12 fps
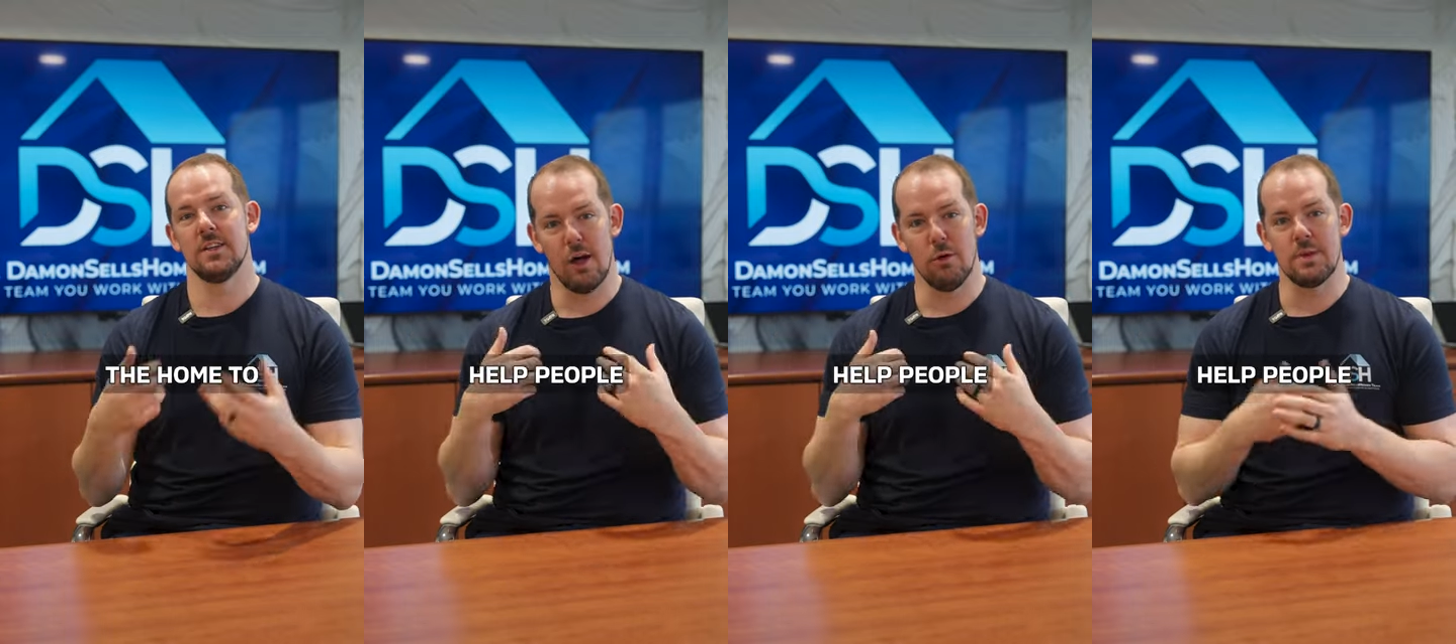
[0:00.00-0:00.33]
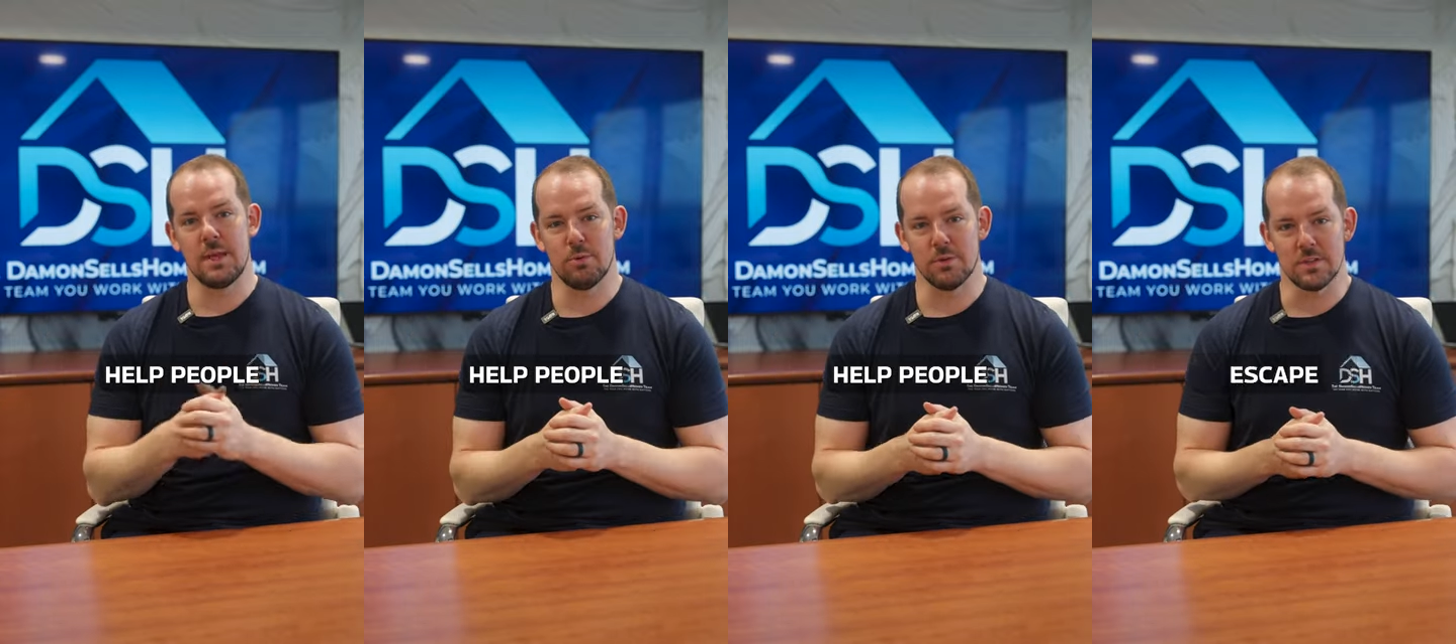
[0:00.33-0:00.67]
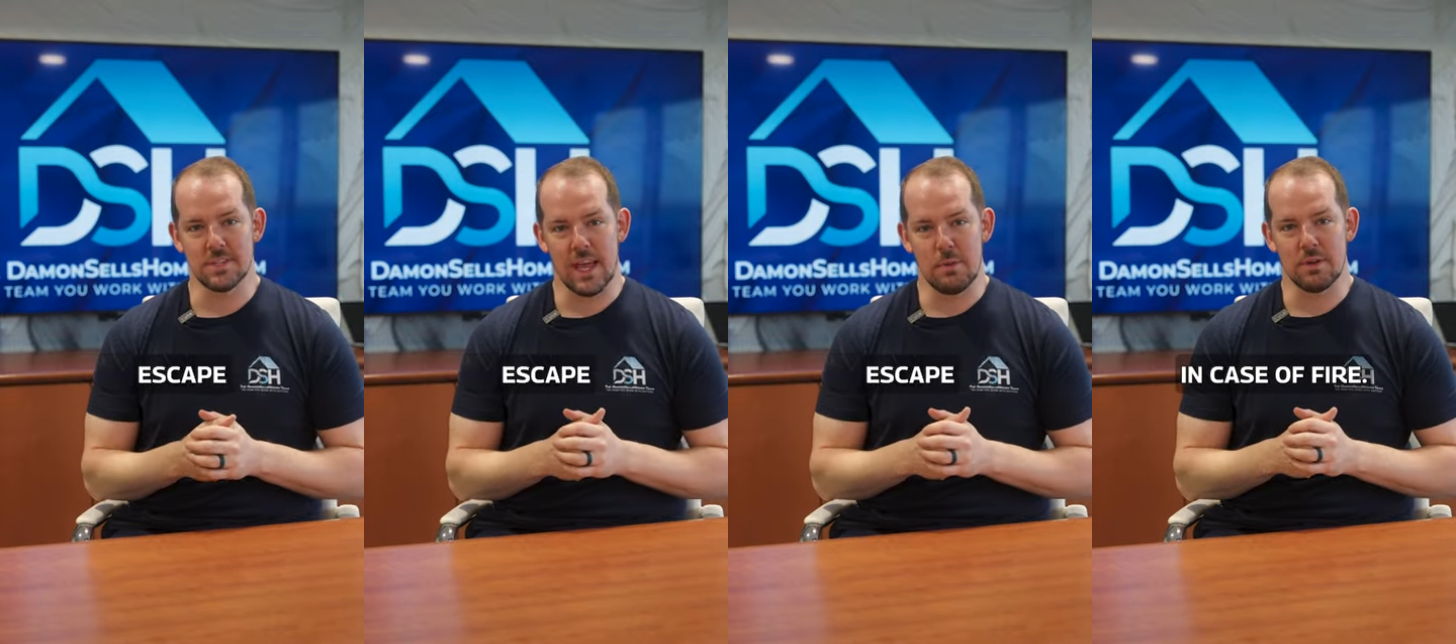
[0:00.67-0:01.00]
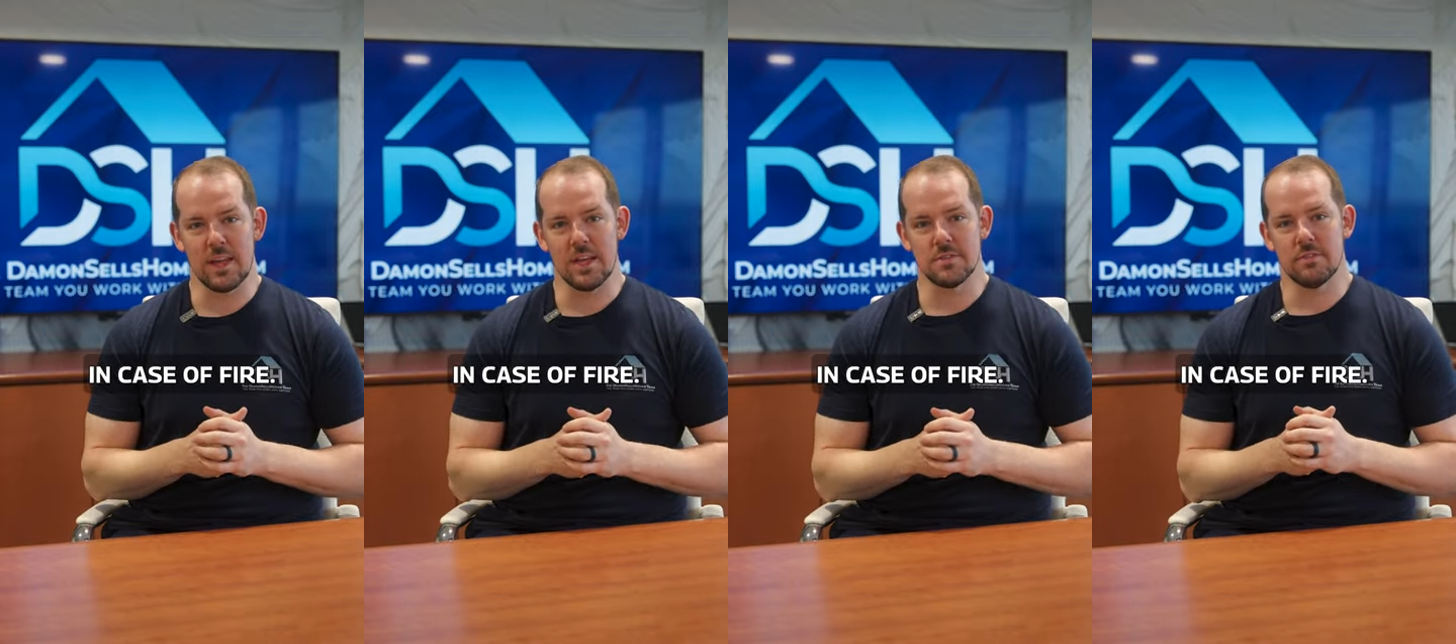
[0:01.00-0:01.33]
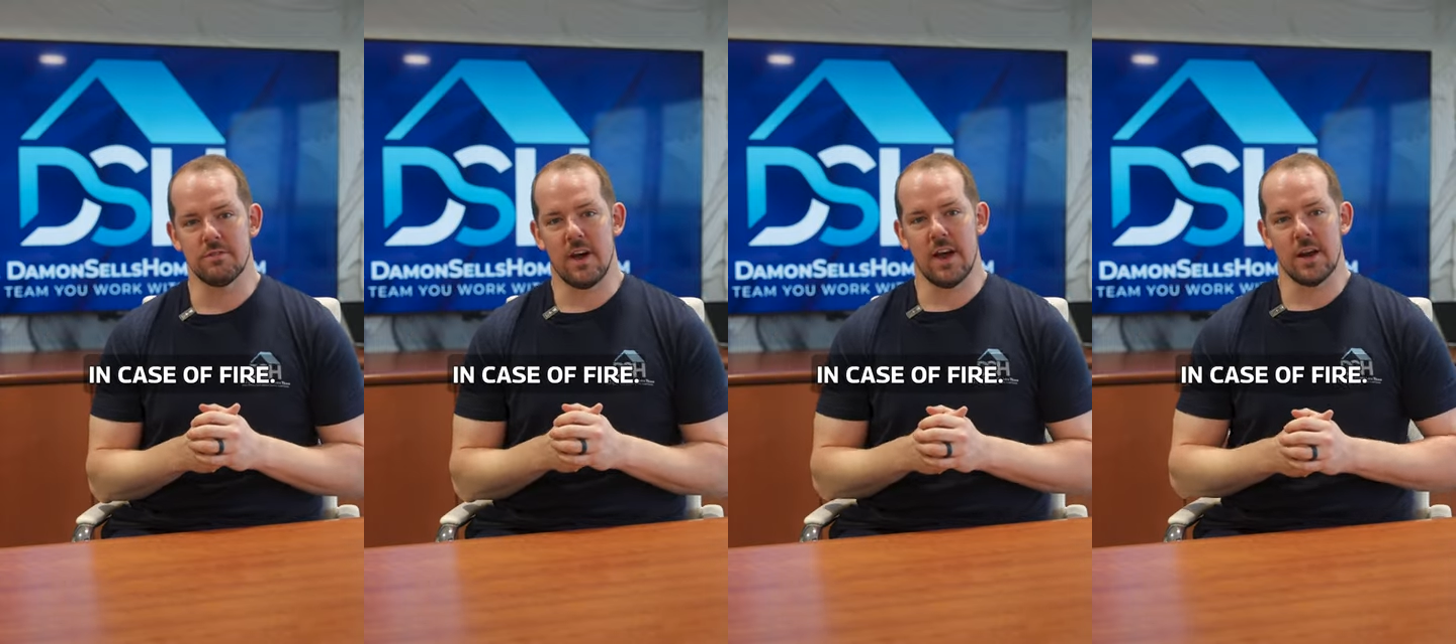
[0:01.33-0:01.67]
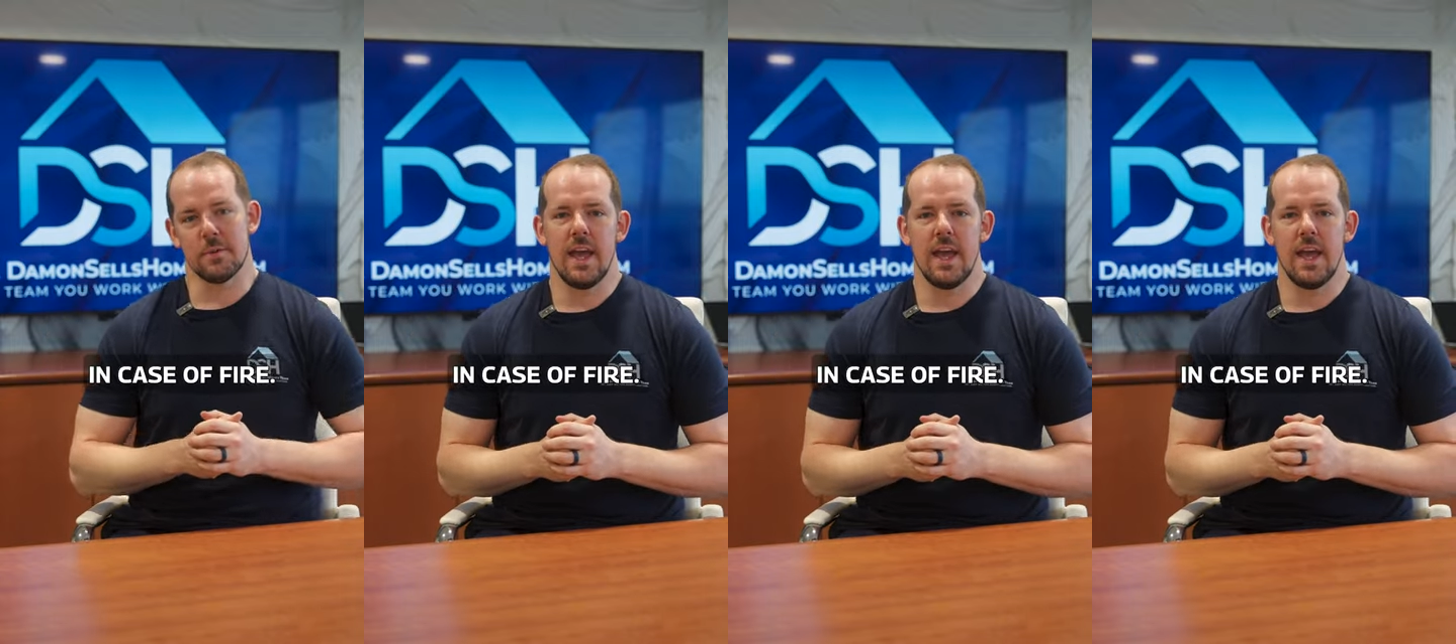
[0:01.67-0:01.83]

help people escape in case of fire.